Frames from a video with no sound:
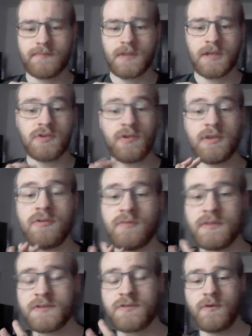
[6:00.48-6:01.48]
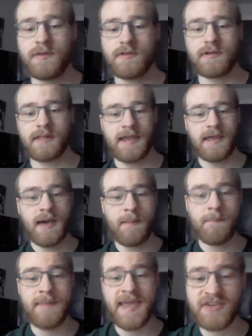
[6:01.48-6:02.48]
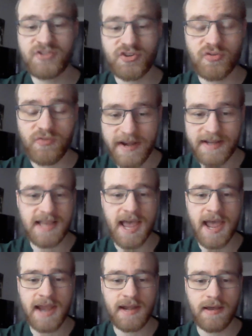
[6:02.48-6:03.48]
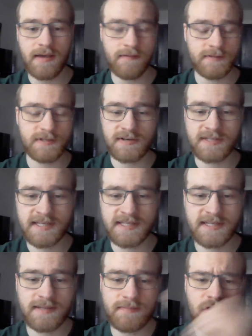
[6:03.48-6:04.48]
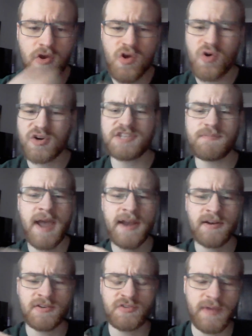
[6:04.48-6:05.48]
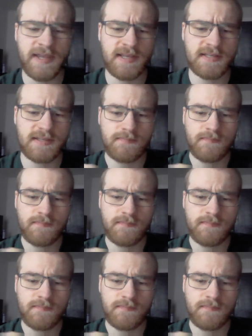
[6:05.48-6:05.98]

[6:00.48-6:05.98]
So you can do this through either like a major redesign of a certain system or just minor tweaks.